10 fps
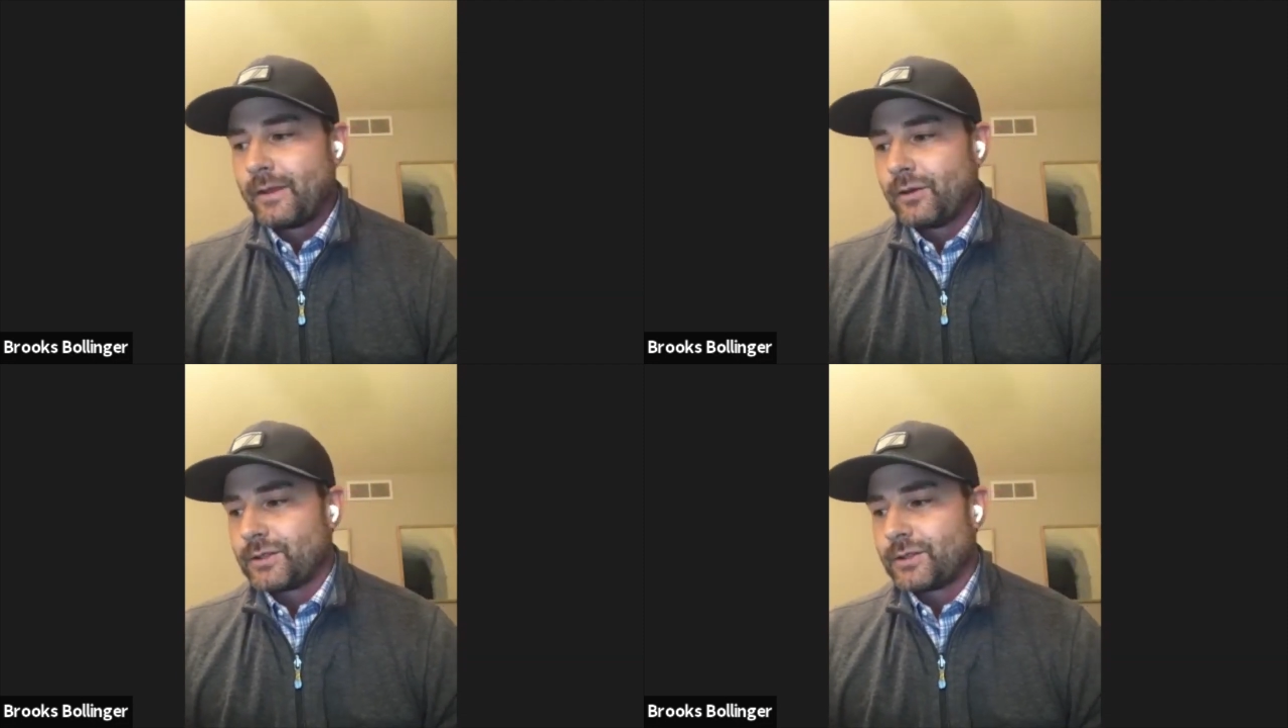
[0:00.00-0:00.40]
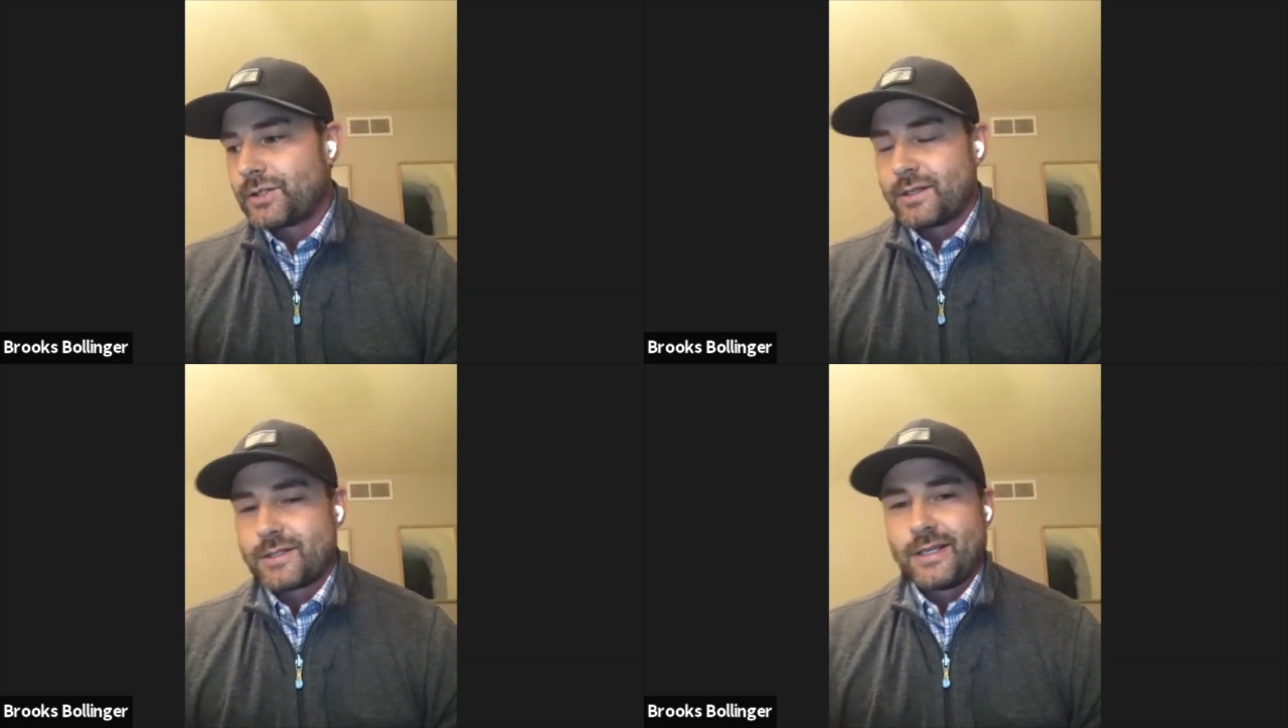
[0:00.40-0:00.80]
As
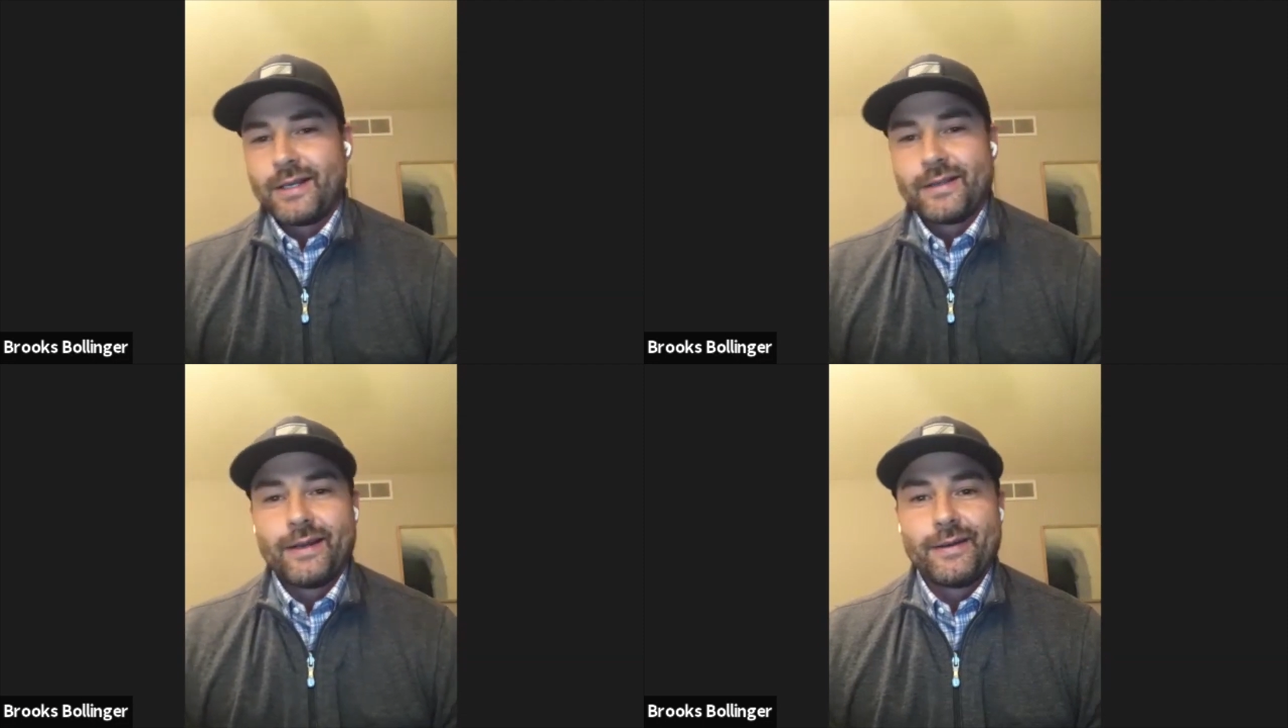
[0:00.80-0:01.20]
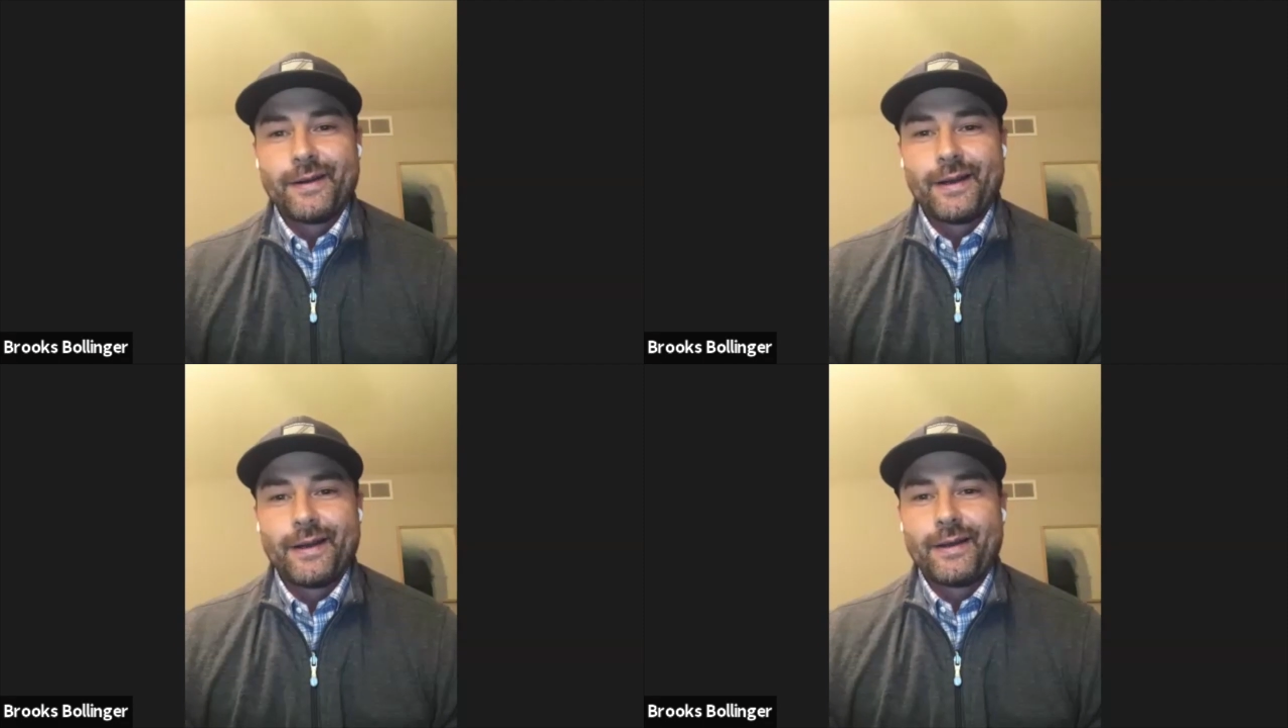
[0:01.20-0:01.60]
John said, and
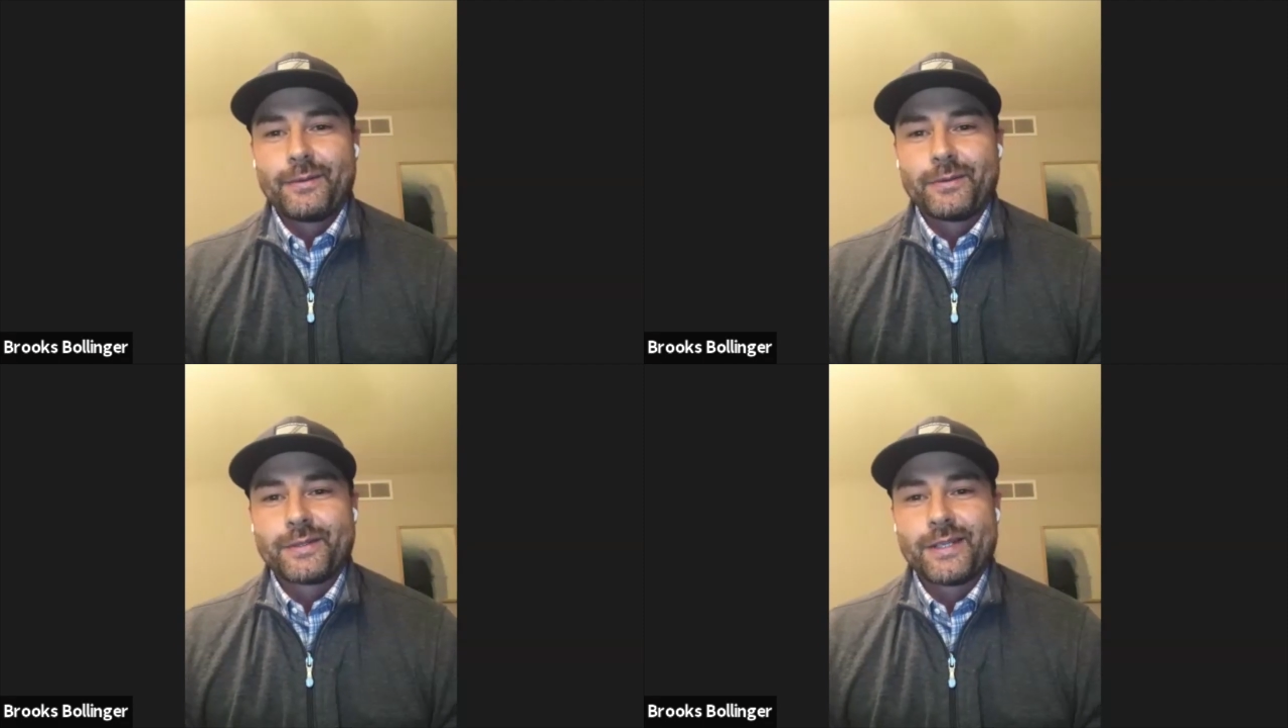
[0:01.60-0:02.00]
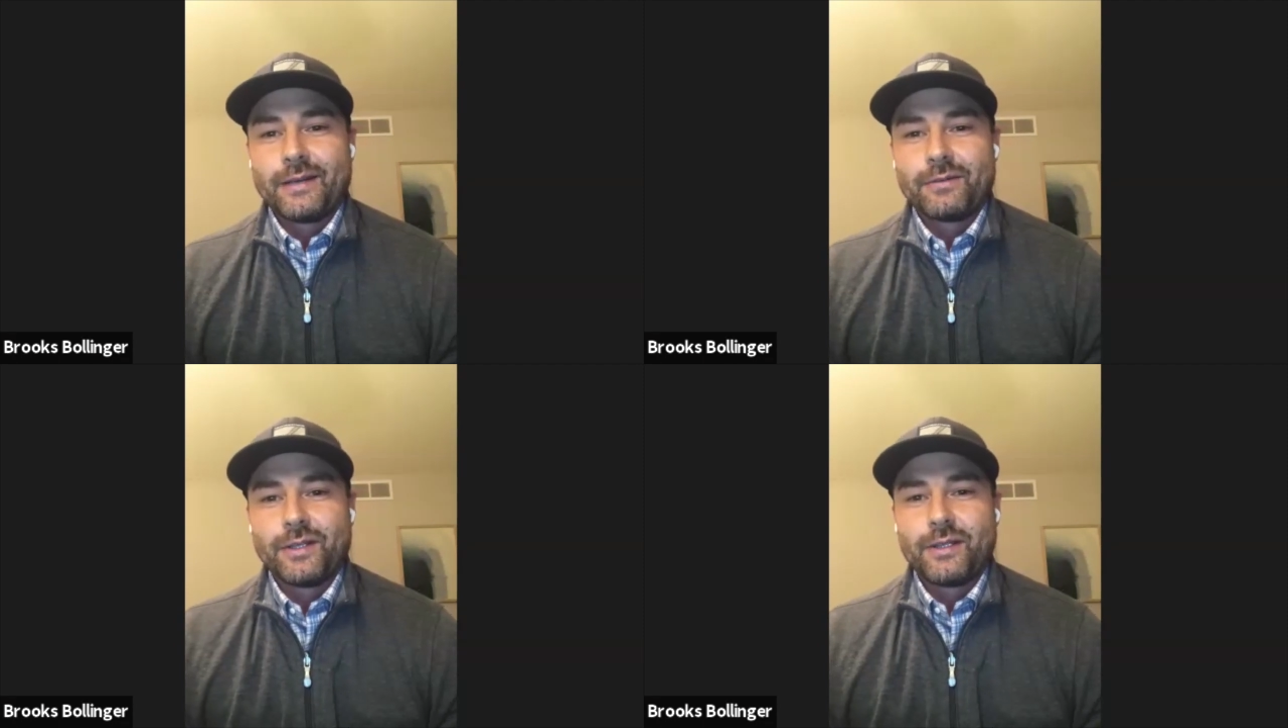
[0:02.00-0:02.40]
I would
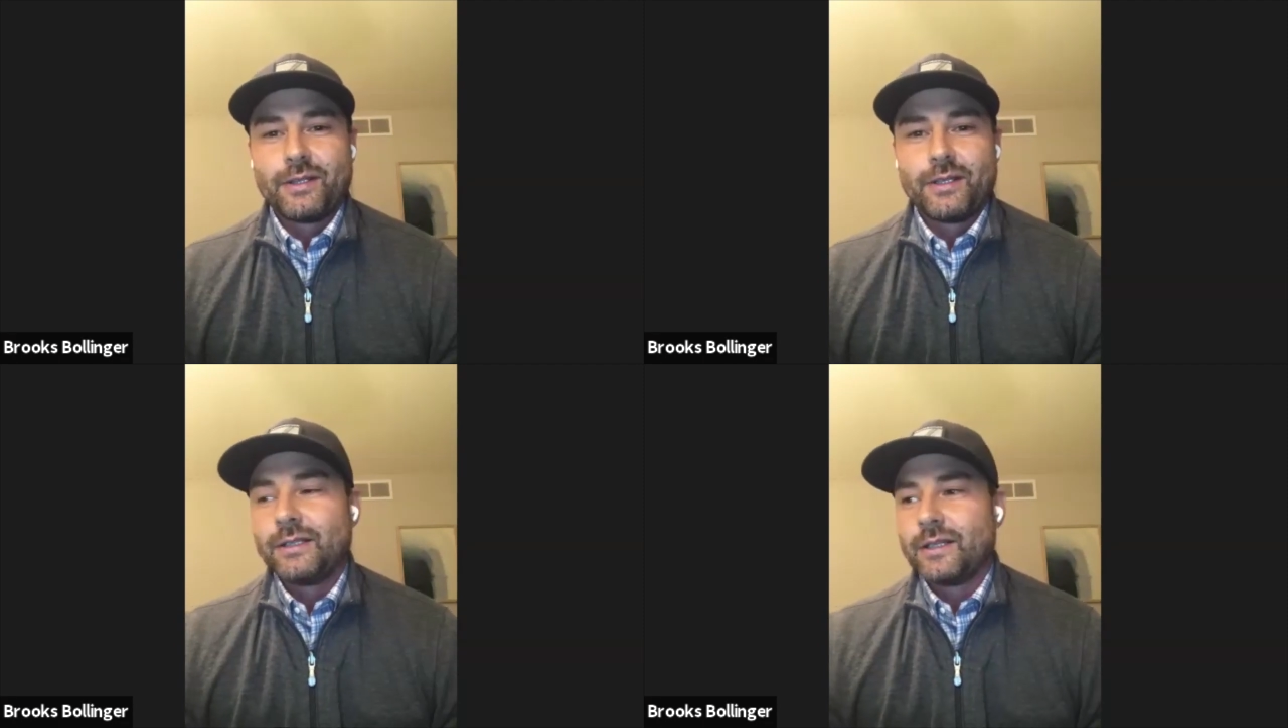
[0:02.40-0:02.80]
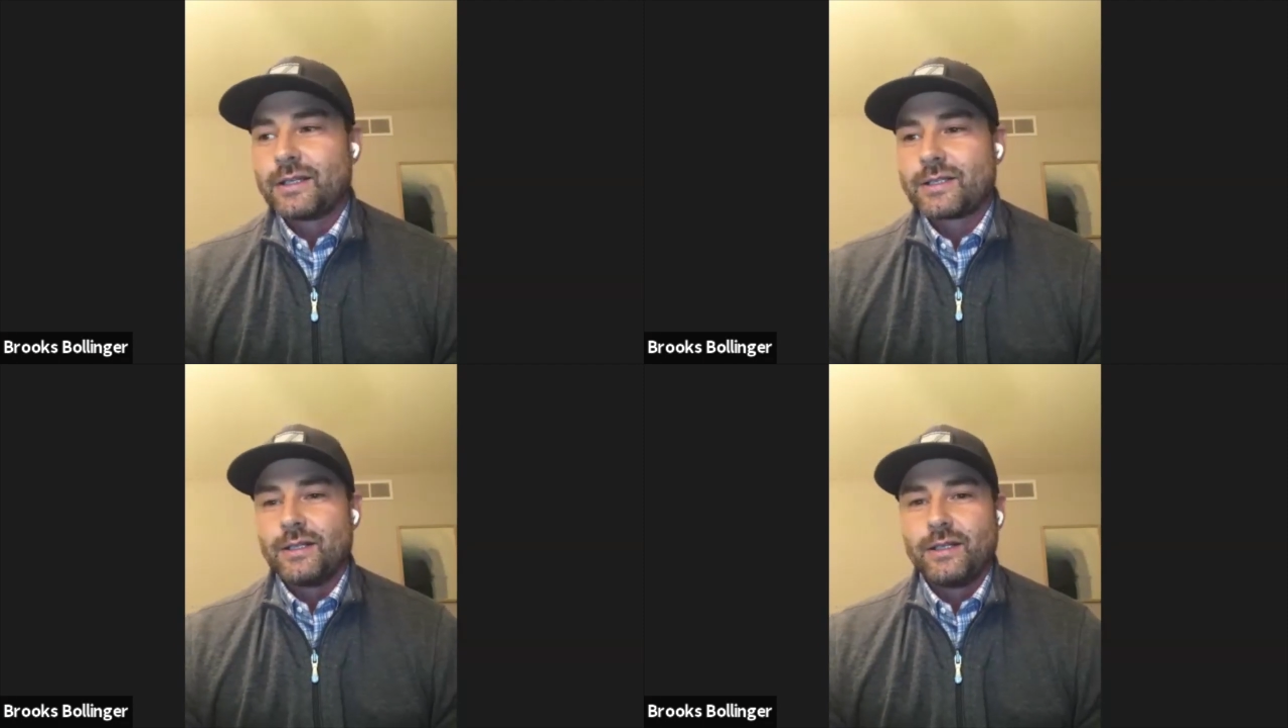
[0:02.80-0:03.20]
say everything he
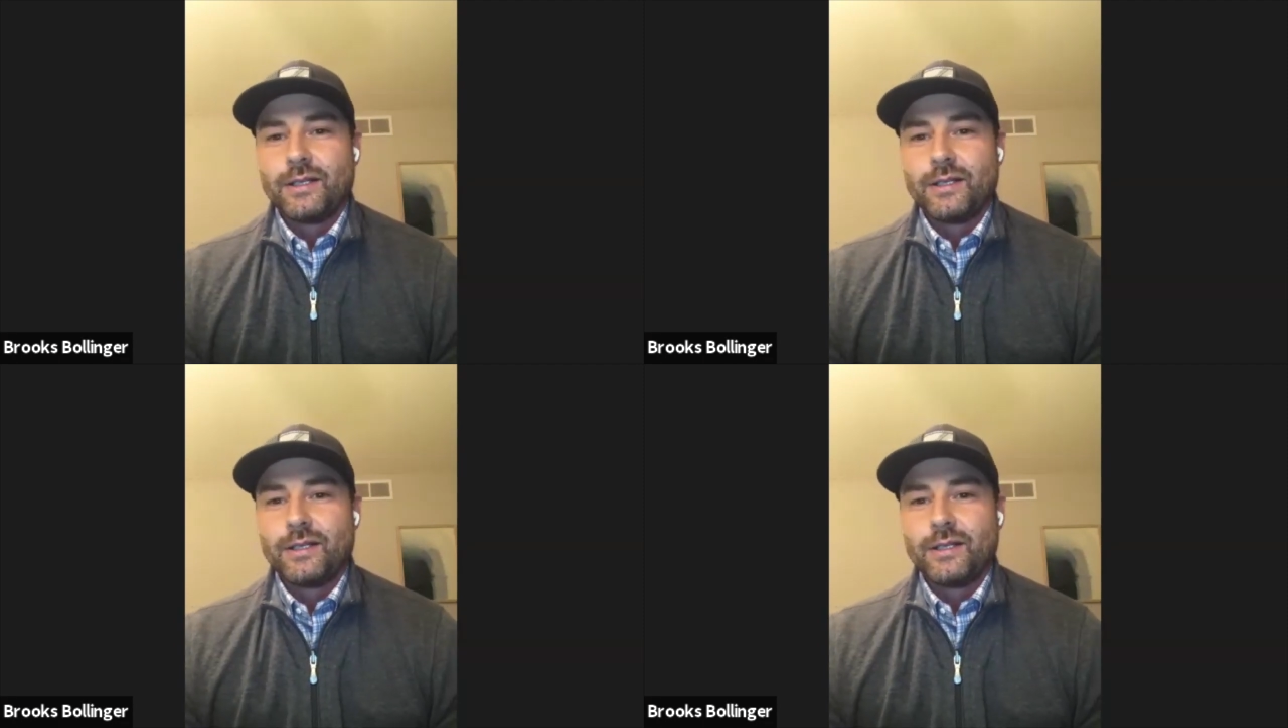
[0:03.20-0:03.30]
listed,